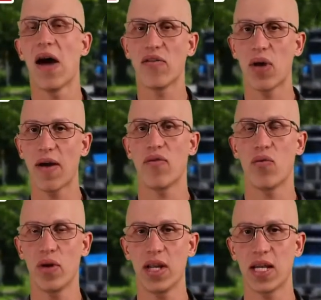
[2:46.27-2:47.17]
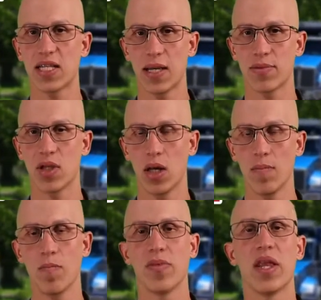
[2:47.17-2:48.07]
After you have the written exams
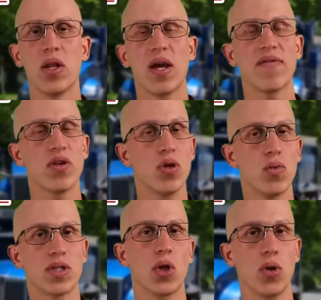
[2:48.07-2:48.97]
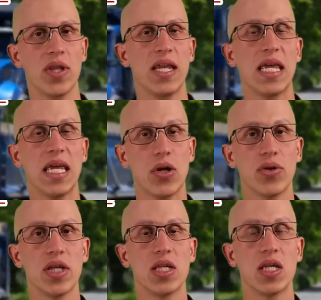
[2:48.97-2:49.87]
done, then you have to do what's called an
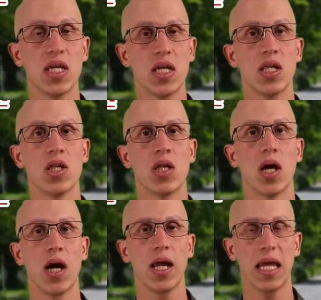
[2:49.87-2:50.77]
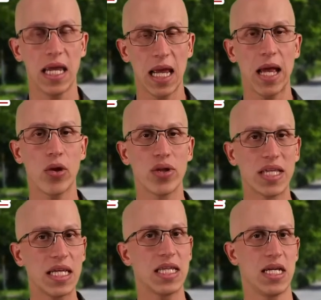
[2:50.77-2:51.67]
ELDT
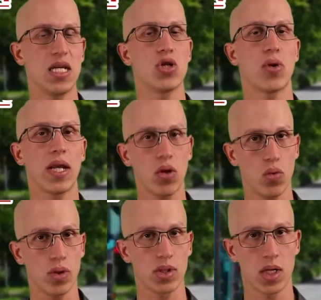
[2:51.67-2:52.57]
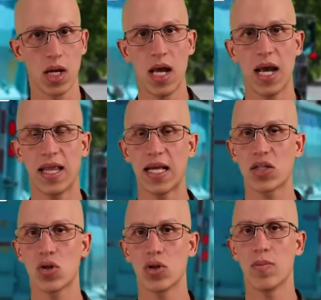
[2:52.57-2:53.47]
ELDT training course. And
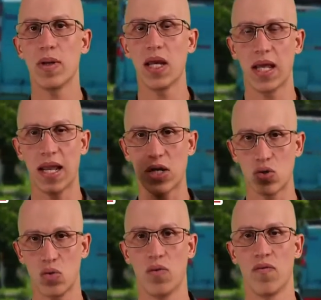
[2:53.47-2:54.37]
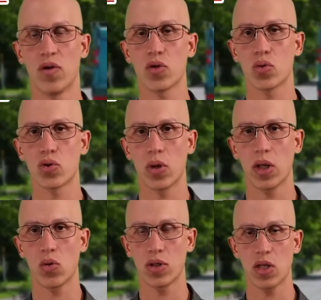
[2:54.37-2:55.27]
that's going to be an actual virtual
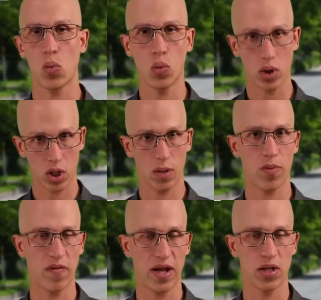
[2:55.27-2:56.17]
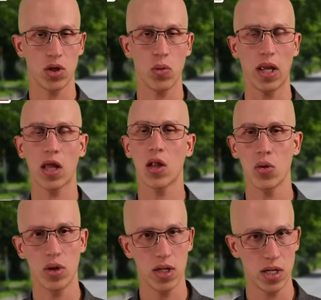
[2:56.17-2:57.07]
training course that we're going to provide to you
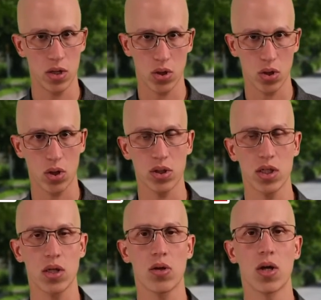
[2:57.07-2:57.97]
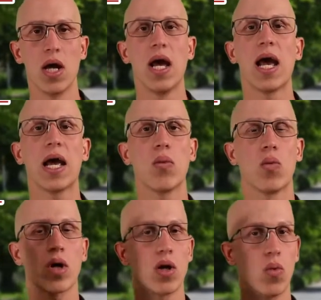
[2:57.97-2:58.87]
included in our cost here.
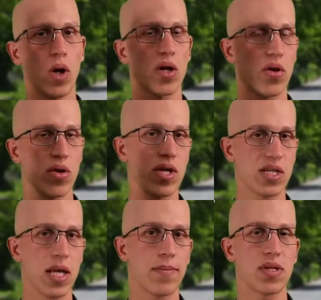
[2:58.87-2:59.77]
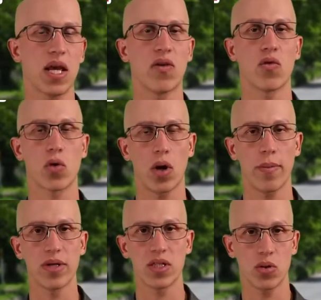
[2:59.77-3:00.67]
And we're going to walk you through the steps and the
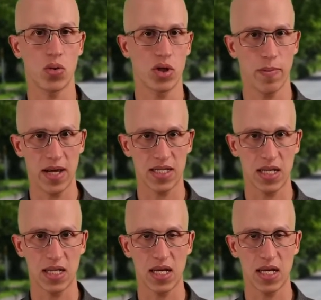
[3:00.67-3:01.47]
requirements in order to pass